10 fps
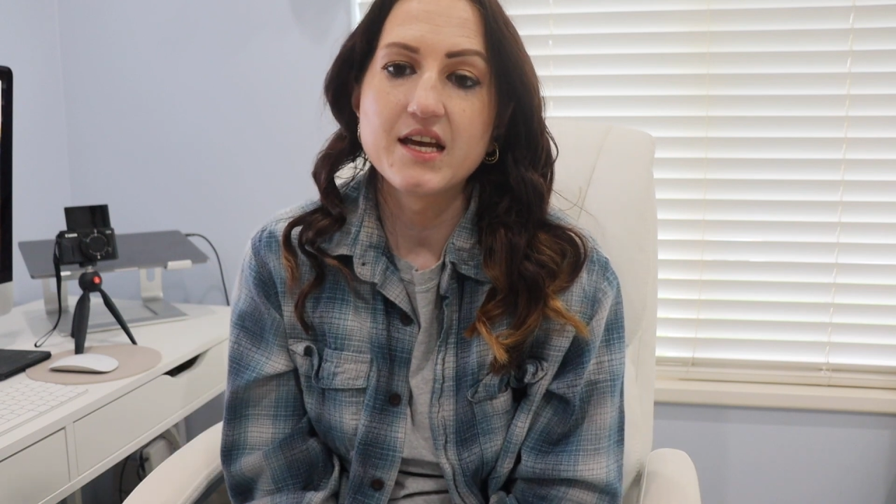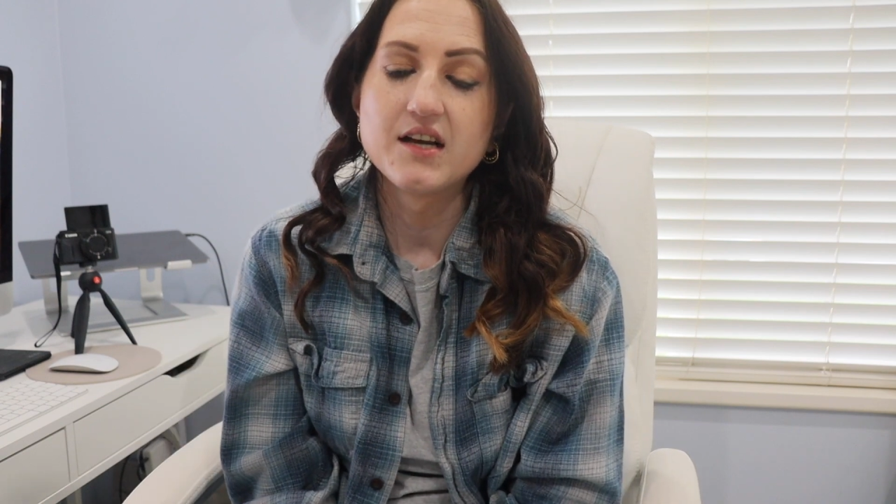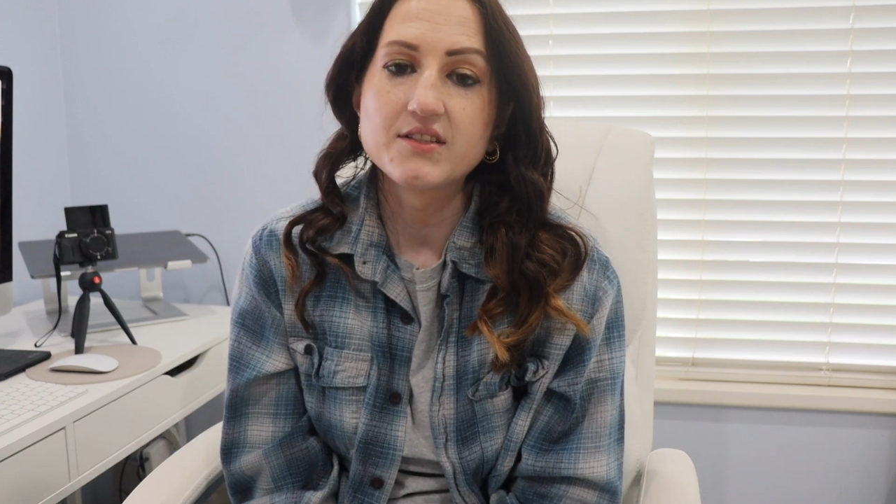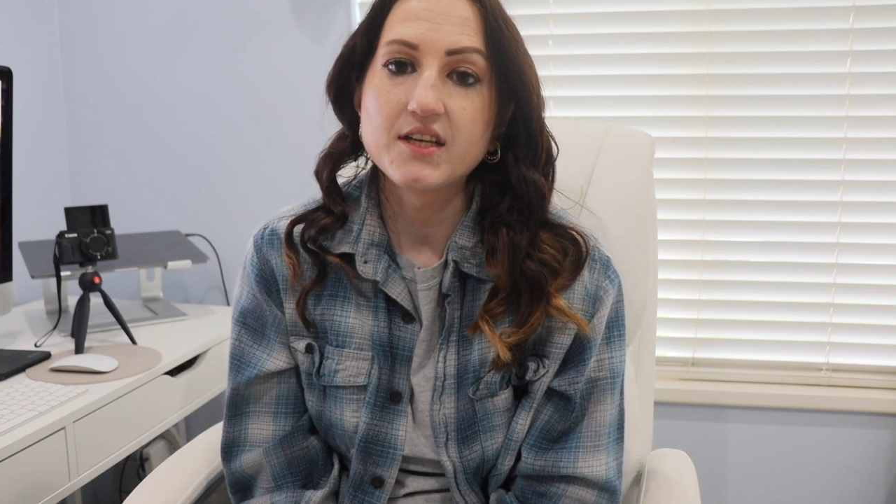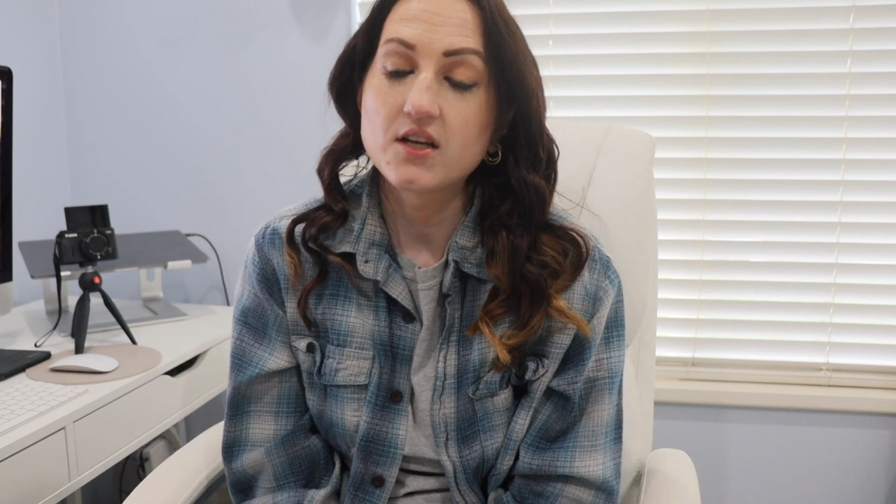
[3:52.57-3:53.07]
And
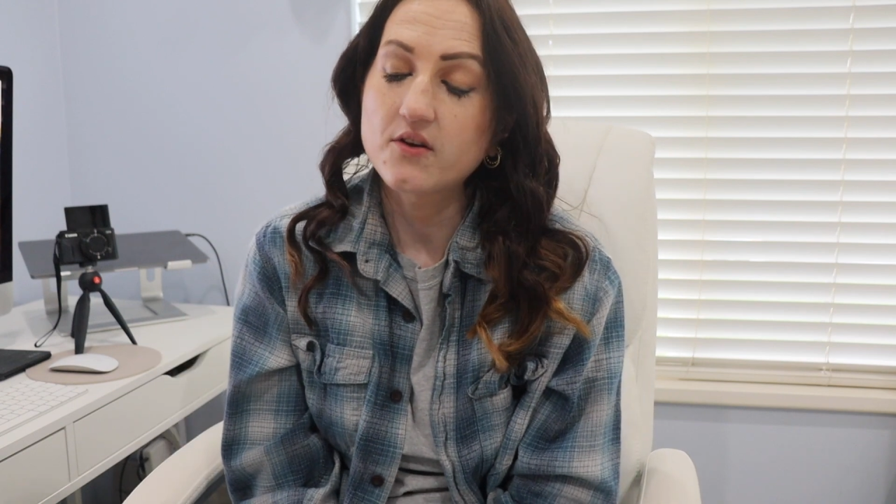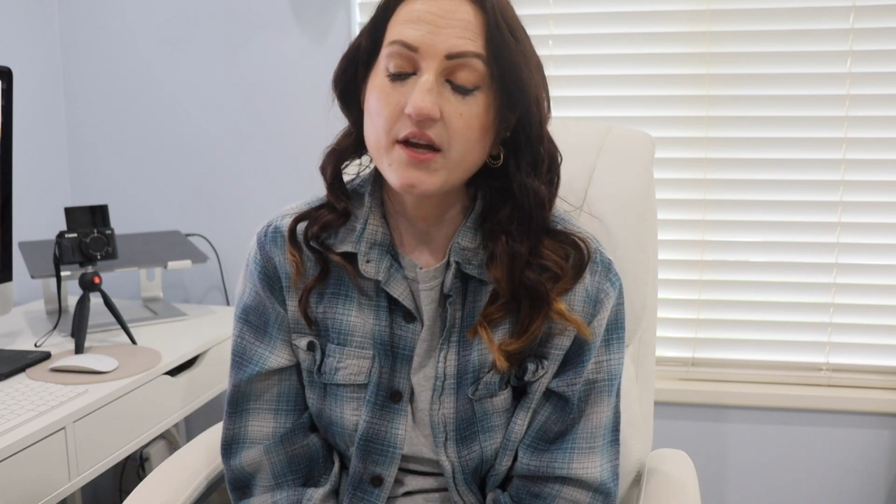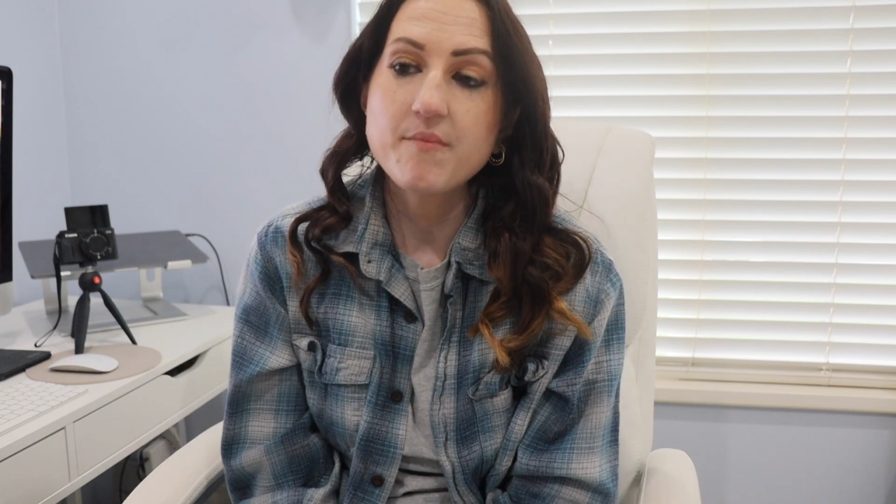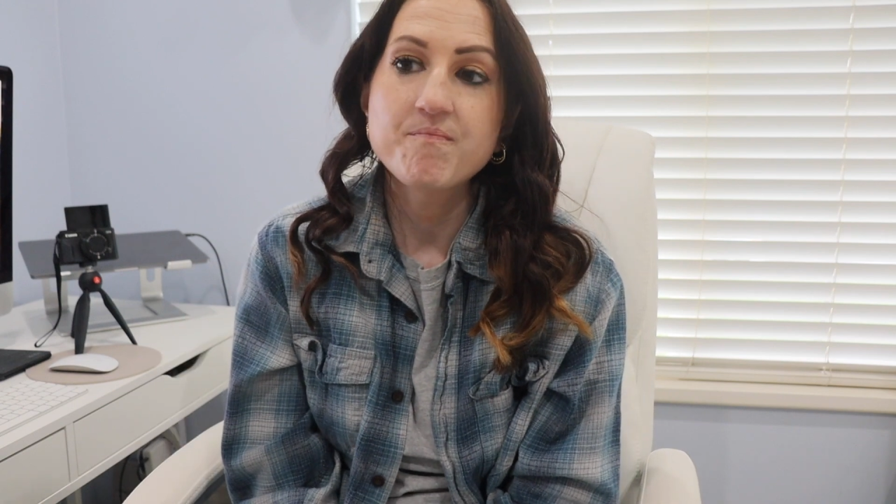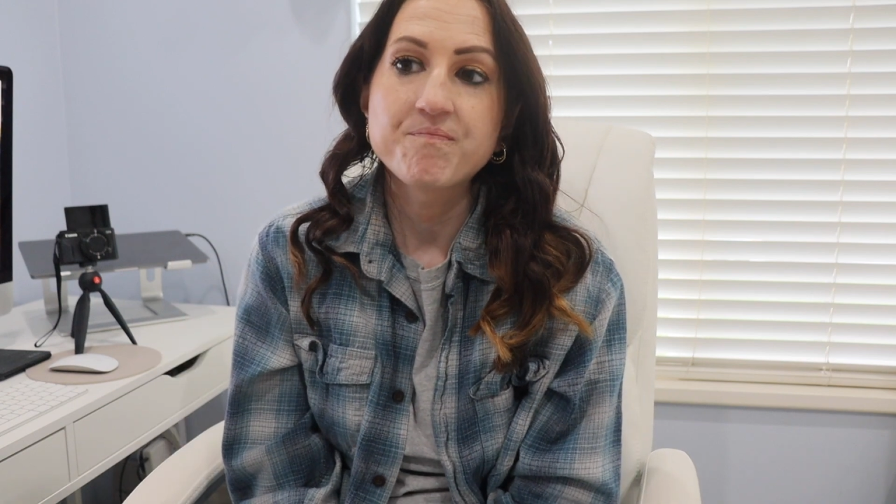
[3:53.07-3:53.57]
I was like,
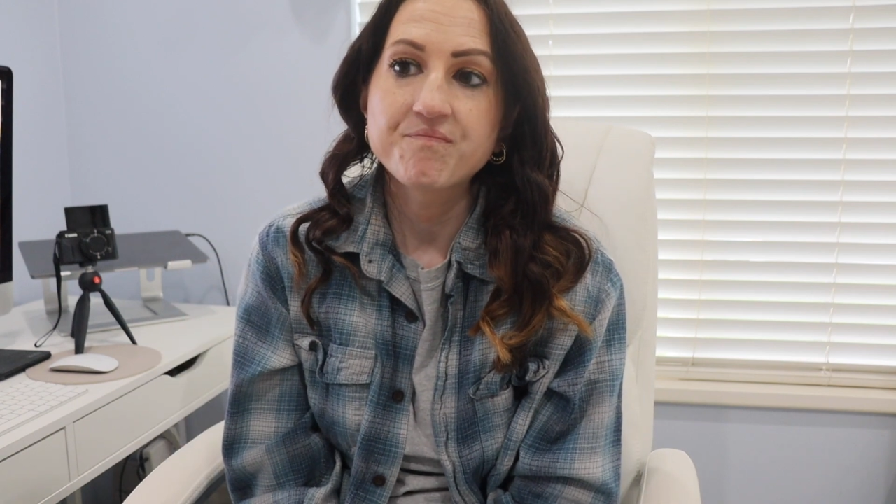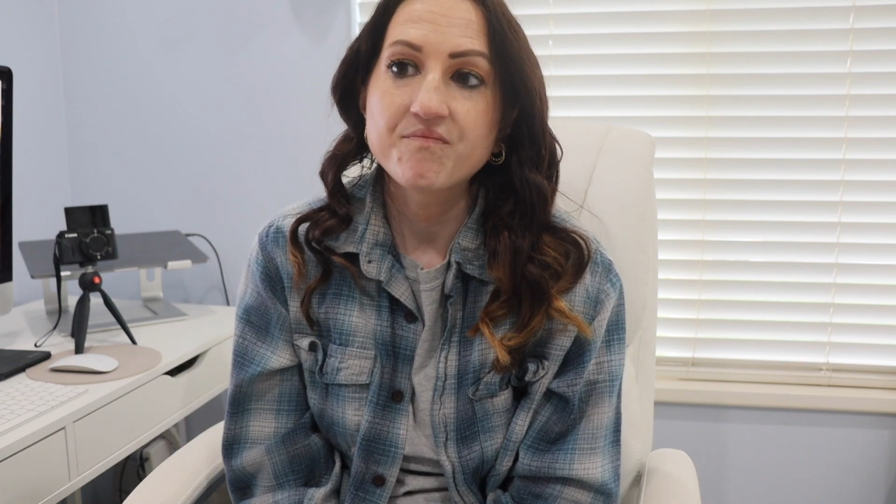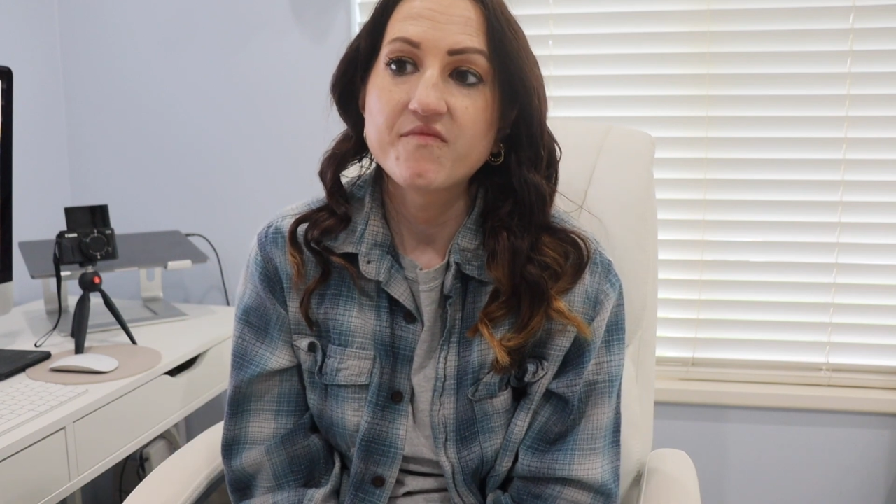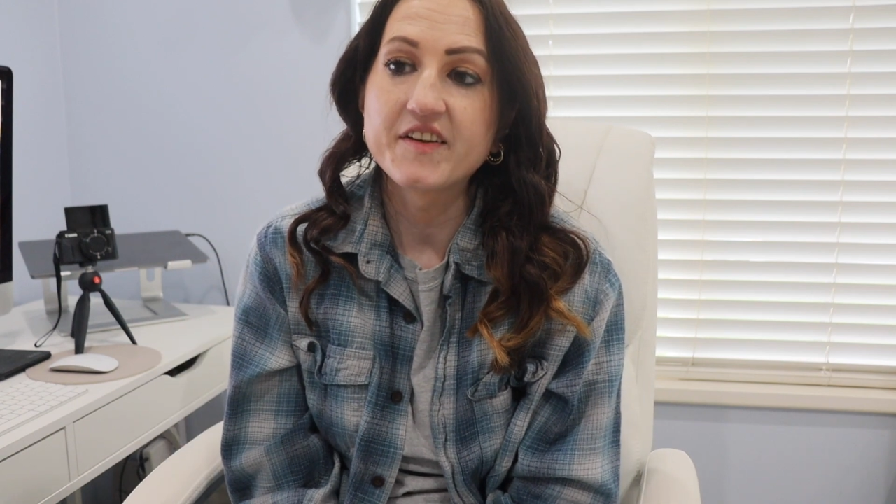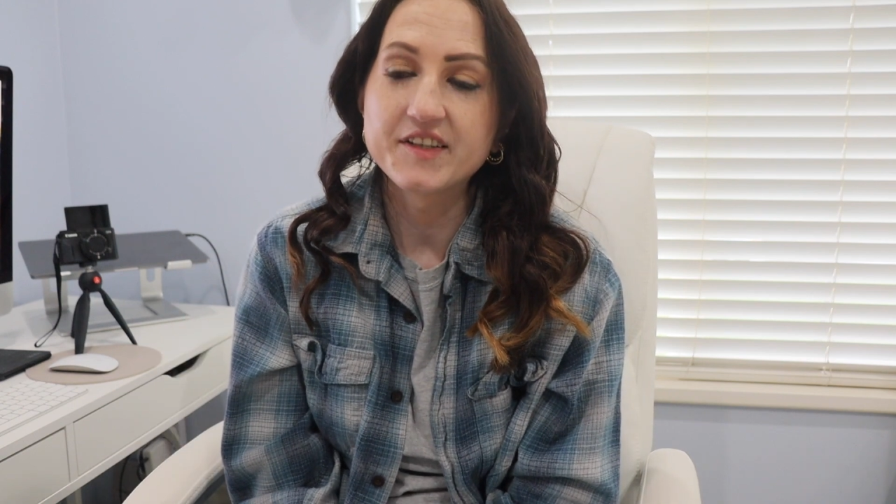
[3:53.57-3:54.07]
okay,
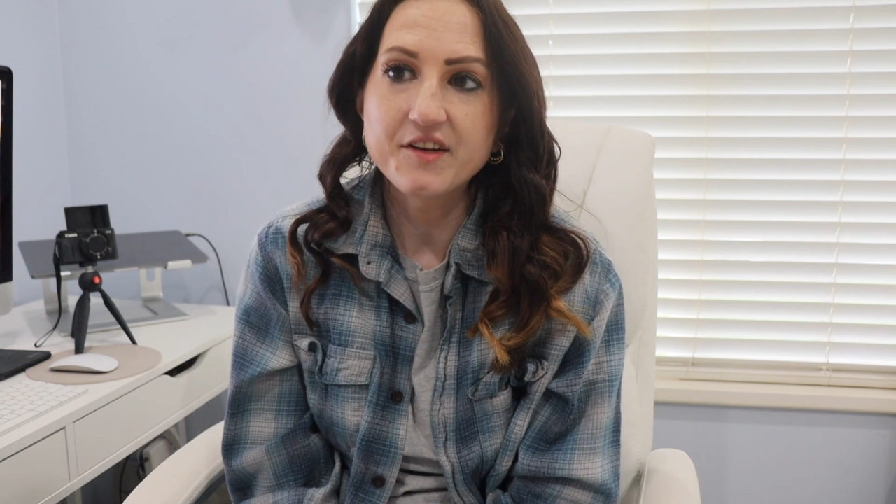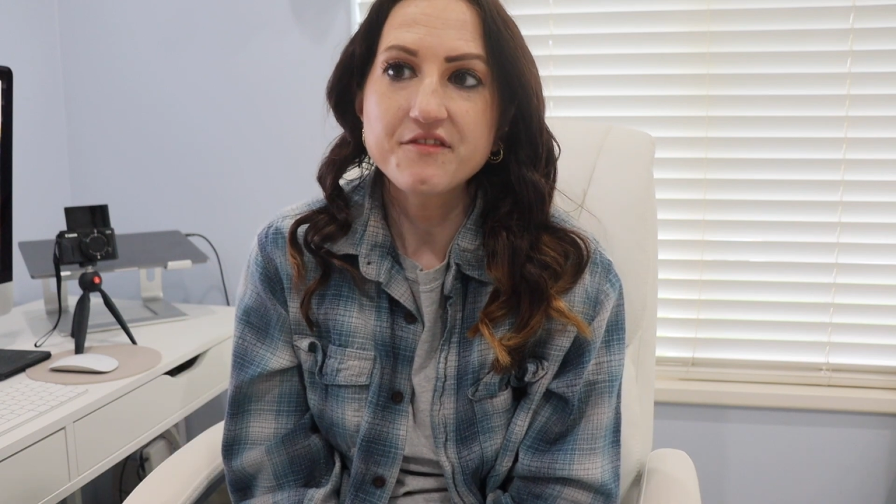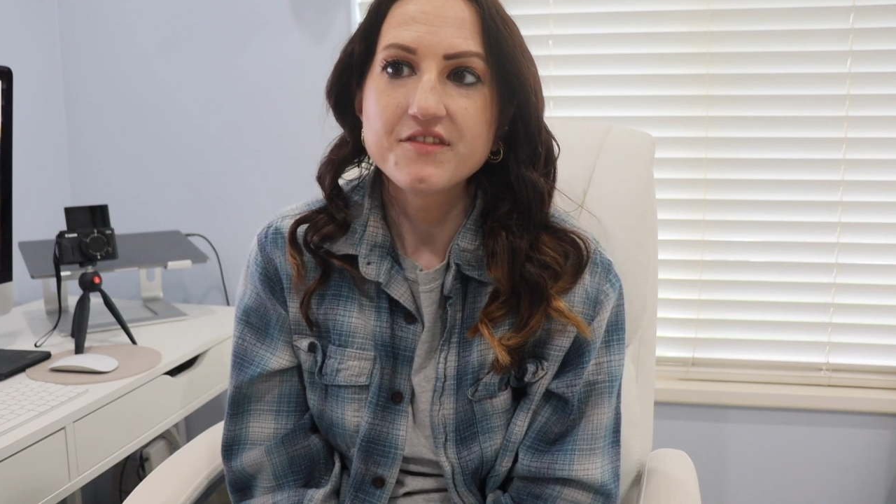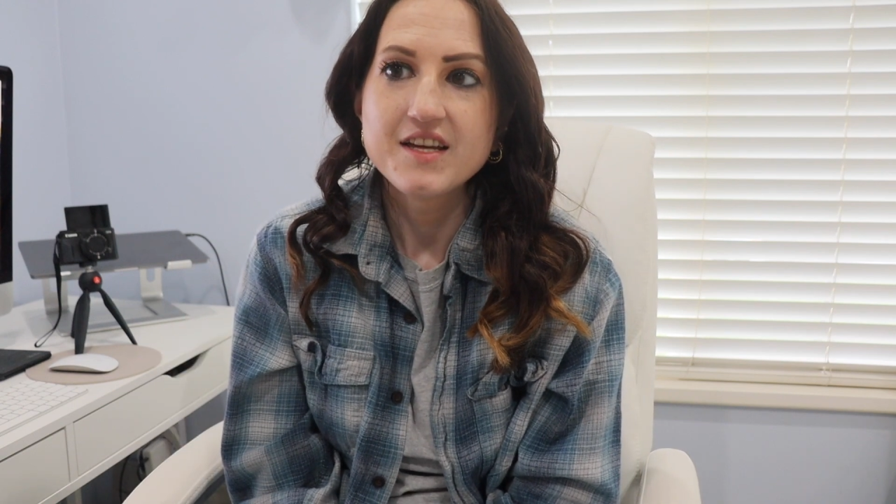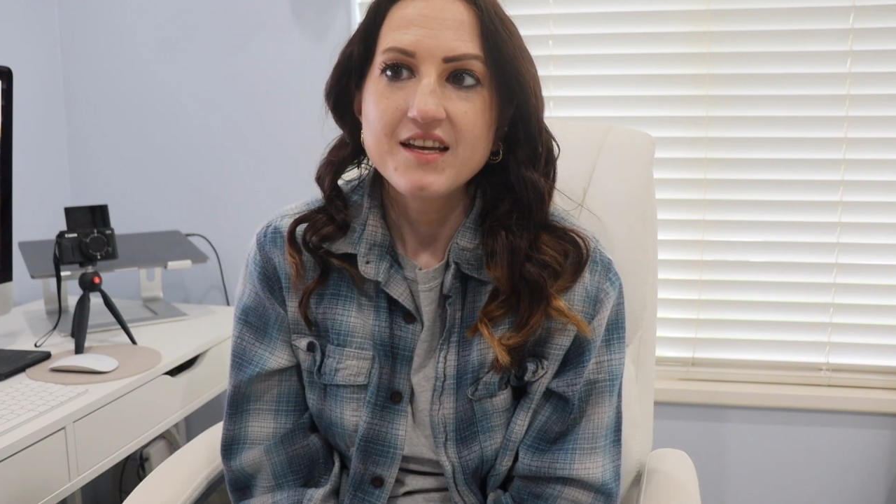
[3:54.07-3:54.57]
fair
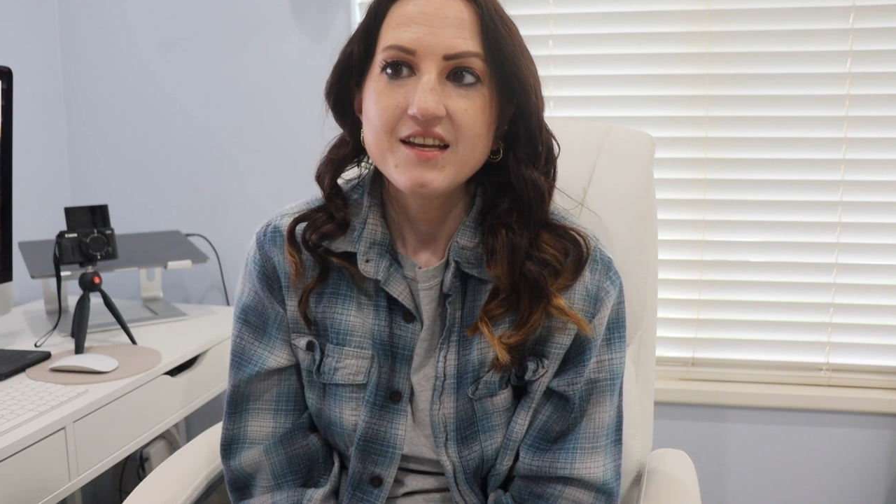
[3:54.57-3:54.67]
enough,